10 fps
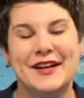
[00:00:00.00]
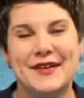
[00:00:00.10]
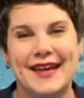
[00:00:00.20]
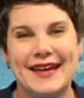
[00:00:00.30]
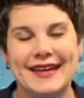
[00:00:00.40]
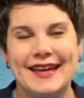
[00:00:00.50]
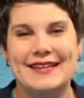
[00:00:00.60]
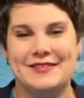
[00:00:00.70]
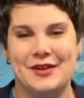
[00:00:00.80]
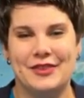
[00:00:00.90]
Okay,
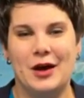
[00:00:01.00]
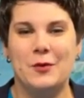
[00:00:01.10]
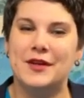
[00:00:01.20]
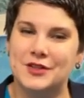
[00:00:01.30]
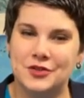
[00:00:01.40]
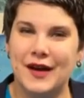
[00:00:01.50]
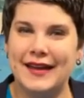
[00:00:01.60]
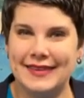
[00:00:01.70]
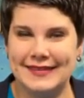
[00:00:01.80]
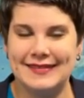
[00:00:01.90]
so I thought we could try
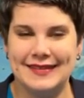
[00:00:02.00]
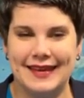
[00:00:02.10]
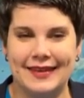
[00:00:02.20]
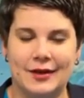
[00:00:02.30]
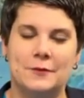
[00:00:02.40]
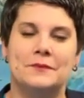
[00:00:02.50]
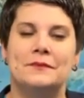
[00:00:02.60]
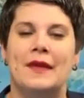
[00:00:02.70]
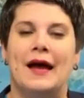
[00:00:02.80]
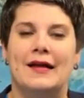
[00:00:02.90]
this together.
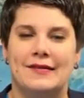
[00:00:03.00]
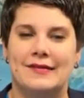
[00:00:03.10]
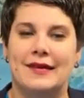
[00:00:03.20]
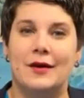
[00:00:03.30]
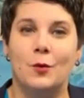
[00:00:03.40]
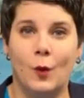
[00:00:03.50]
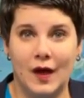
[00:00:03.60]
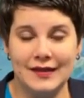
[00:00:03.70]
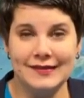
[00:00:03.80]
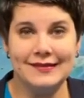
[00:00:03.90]
I'll sing it
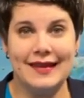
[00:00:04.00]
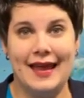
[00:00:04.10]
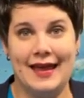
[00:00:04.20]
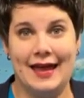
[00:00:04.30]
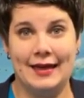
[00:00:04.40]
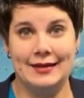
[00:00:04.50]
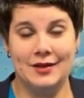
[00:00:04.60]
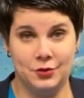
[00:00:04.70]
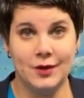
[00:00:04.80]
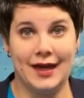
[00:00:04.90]
once, and
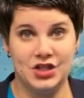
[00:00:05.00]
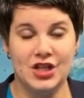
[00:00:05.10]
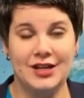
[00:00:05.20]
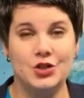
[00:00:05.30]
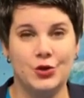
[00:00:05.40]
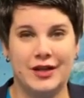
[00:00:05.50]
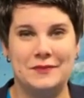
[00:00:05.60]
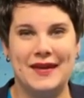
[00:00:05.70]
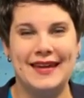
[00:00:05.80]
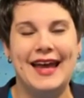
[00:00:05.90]
if you catch on, join
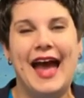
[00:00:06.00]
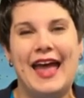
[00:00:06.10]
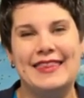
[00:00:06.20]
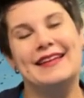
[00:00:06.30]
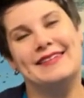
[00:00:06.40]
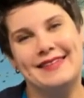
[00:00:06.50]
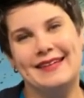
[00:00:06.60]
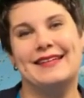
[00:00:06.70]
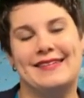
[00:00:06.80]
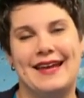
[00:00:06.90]
me, and then I'll sing
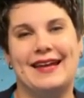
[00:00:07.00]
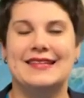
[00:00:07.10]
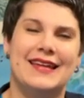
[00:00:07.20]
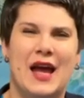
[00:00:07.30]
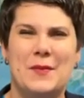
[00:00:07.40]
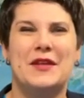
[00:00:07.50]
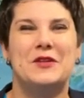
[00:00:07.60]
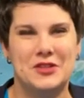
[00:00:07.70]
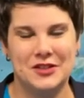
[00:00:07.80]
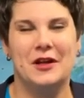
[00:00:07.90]
it a second time, and
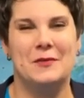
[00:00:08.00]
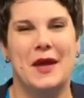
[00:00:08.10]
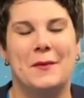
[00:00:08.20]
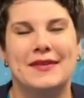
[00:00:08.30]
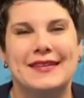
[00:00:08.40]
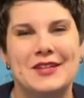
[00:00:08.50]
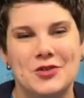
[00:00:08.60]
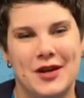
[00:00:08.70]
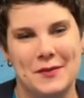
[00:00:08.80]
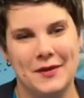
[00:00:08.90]
you should all be able to
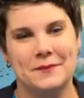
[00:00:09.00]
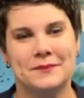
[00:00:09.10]
join me.